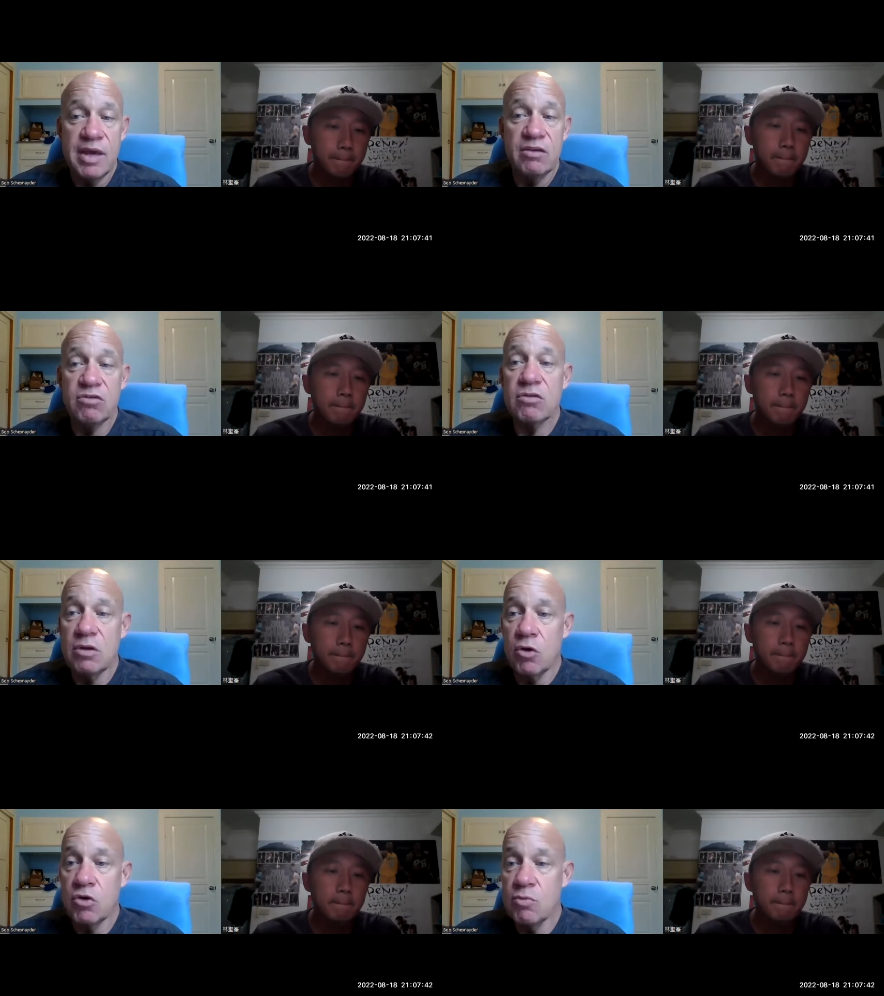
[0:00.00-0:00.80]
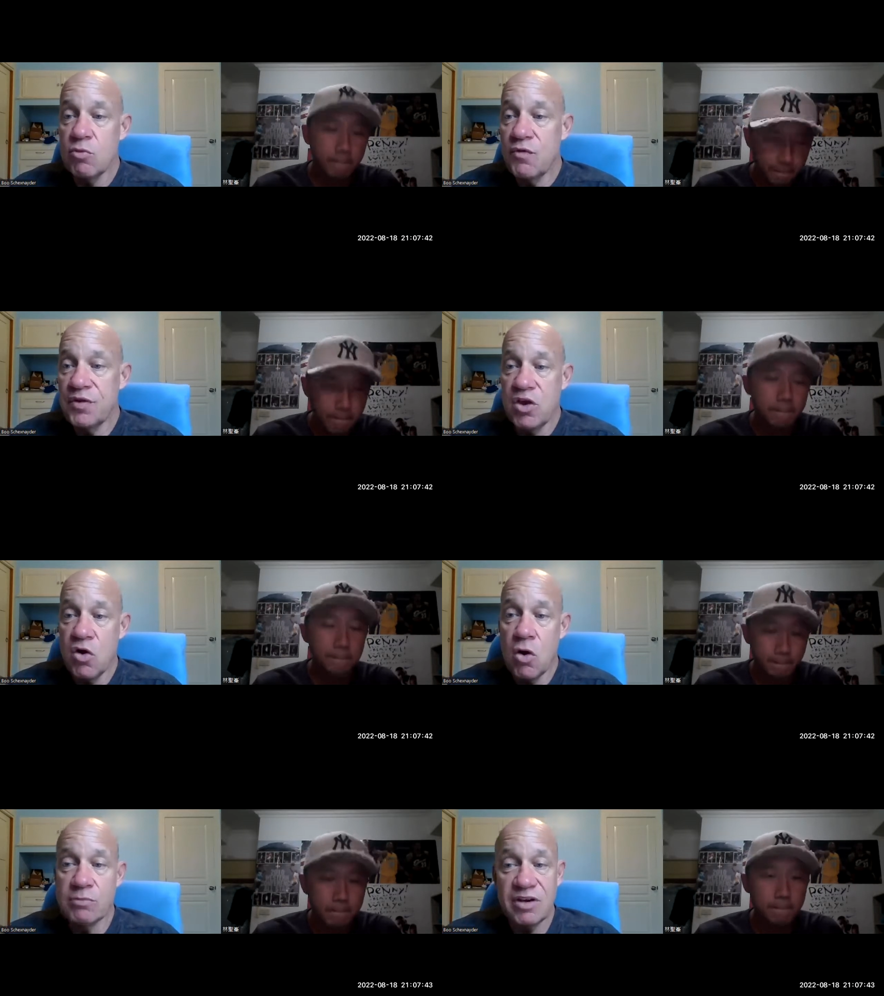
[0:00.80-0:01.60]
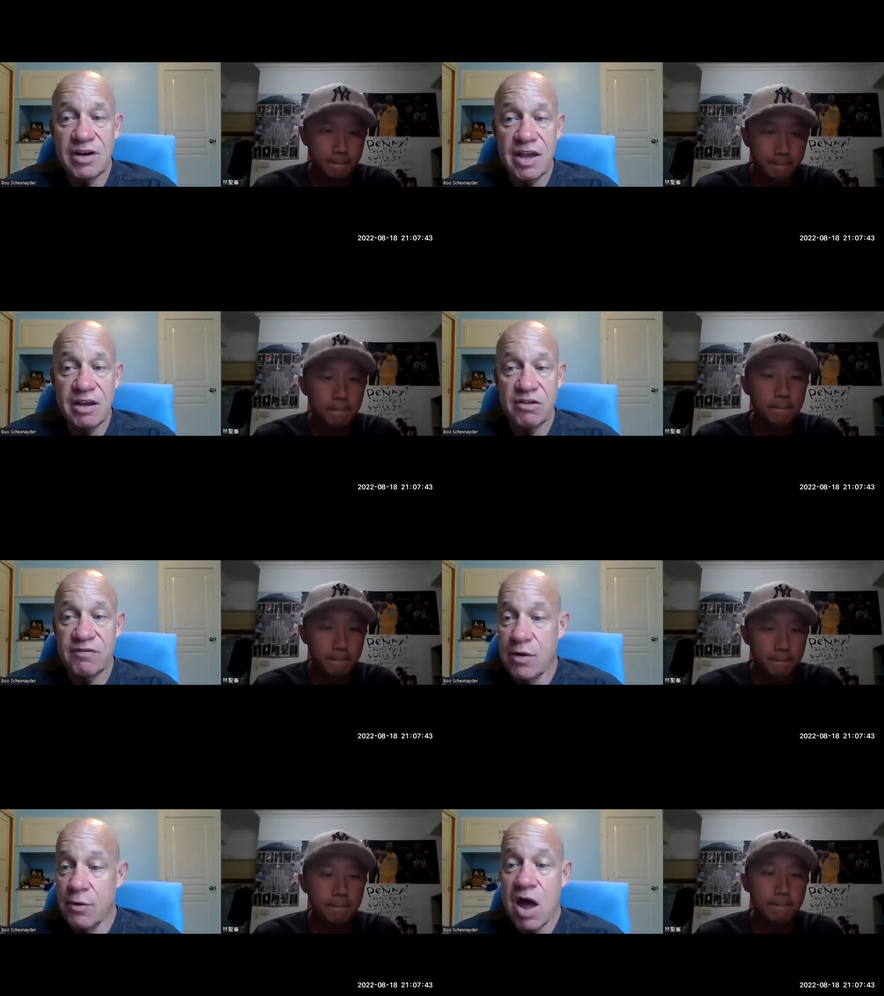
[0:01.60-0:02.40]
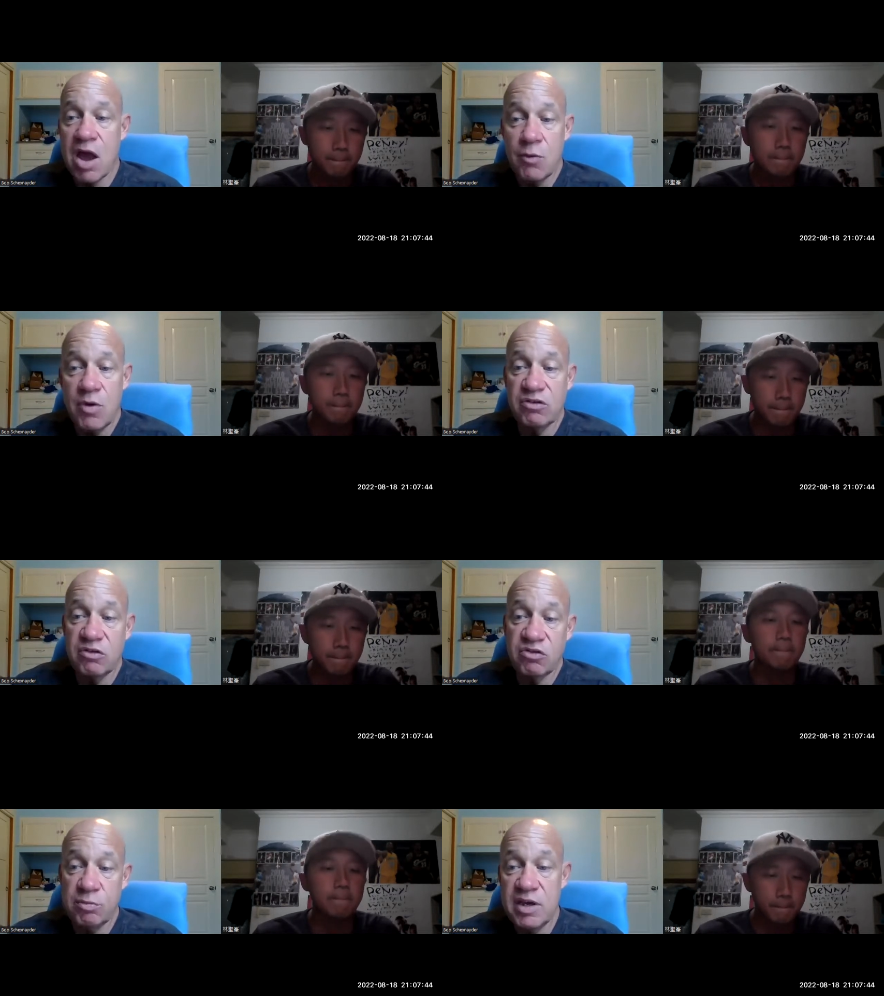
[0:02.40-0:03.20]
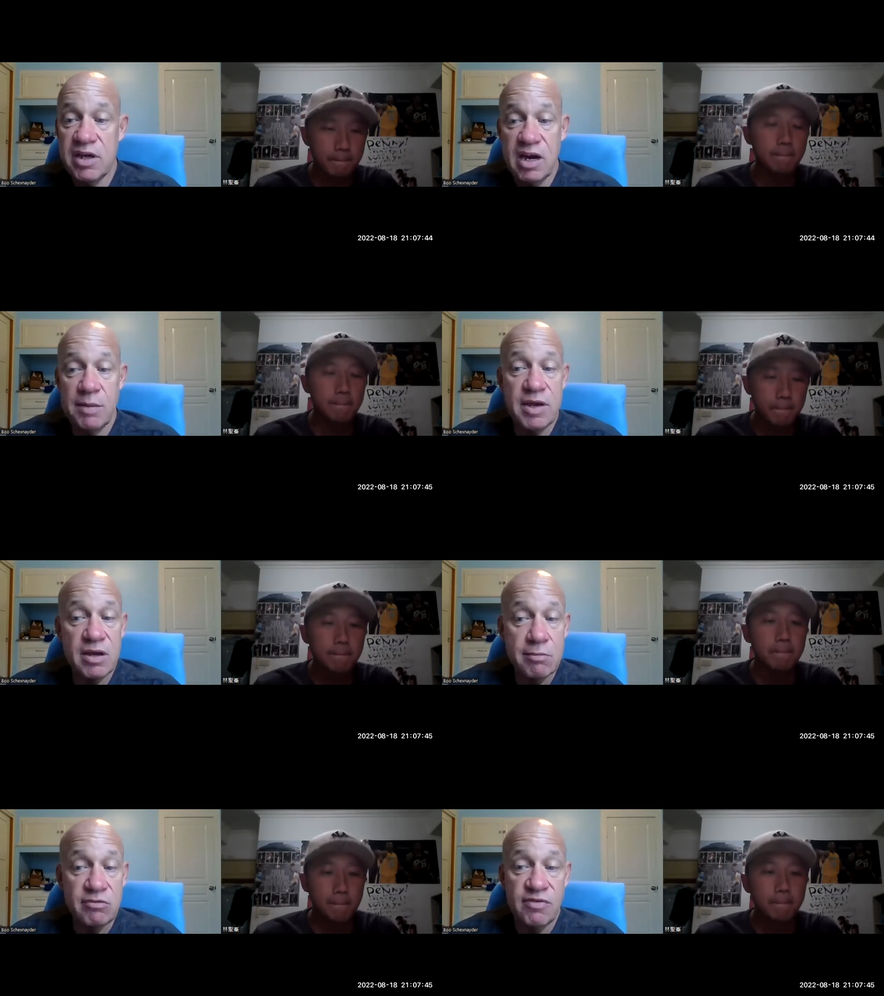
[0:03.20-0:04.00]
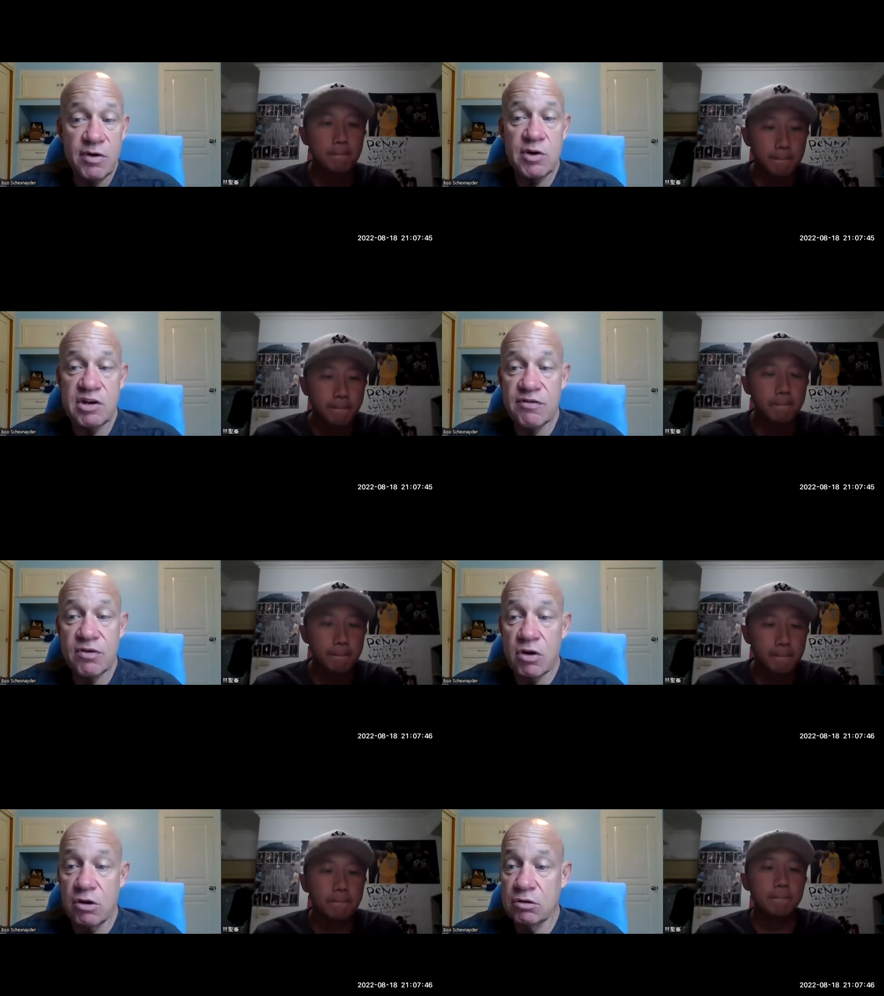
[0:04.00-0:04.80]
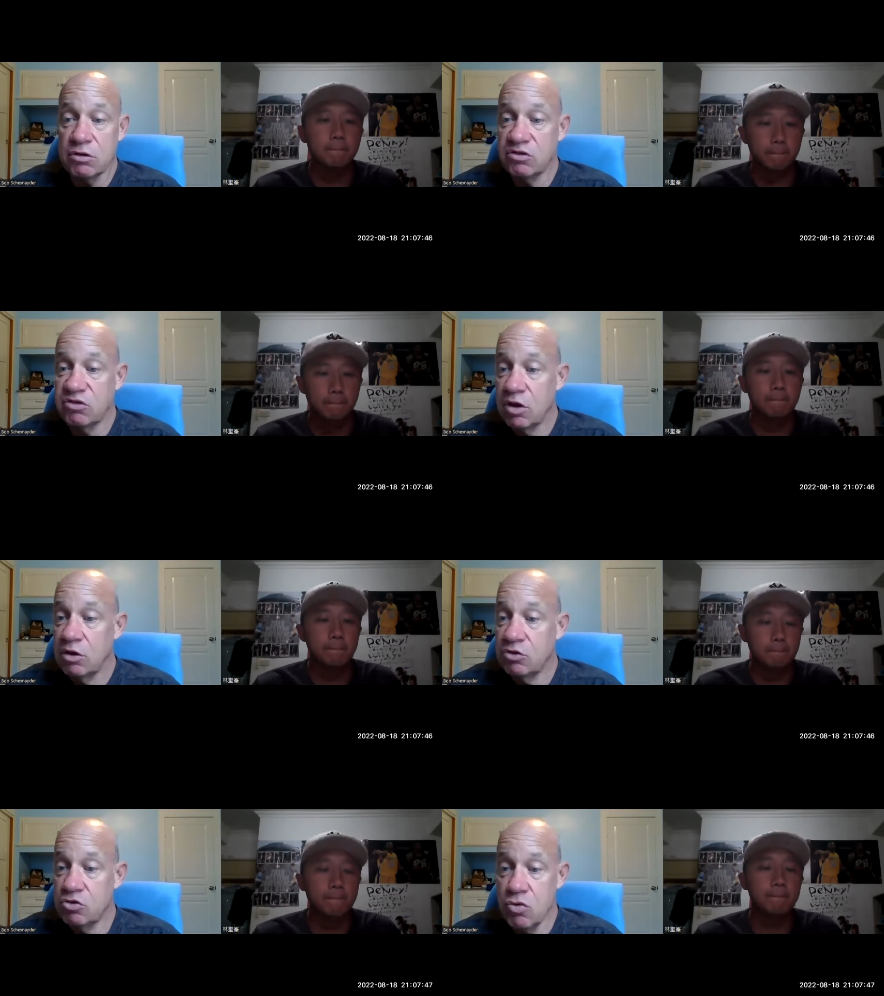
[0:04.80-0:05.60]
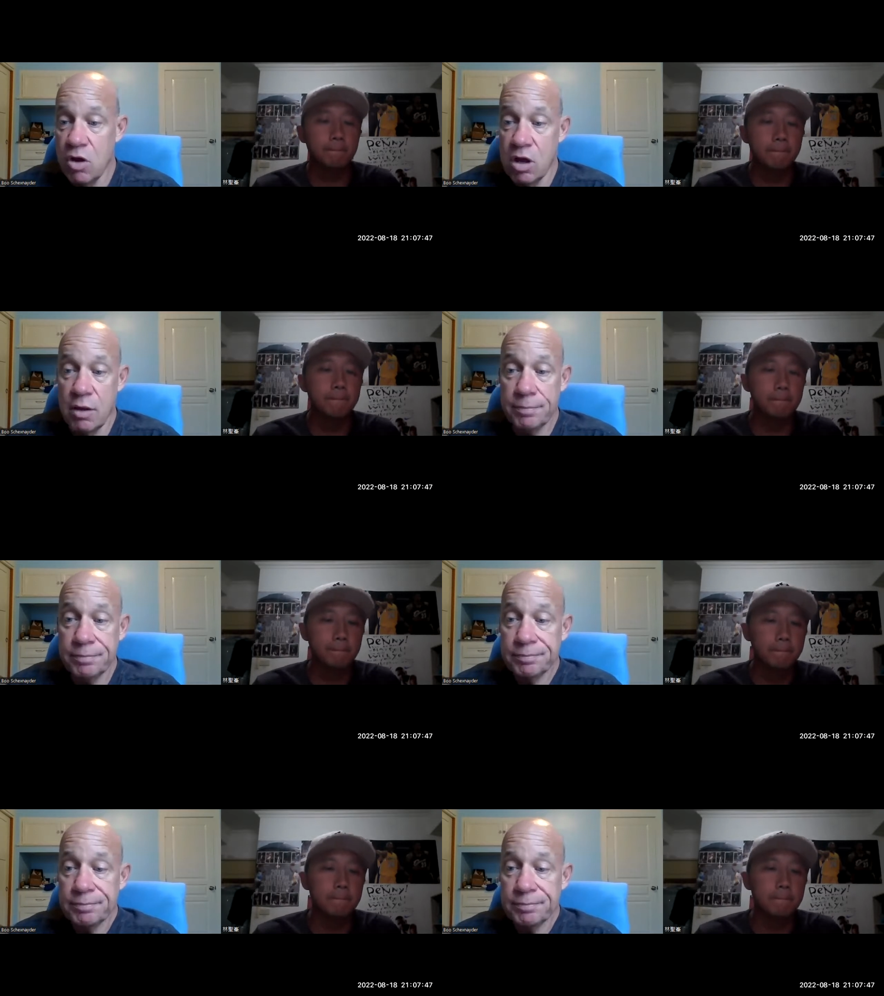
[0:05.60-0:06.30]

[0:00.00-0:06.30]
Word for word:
Speaker 1: based. You know, you're moving the arms and legs at very high rates of speed, and it becomes very difficult to to um,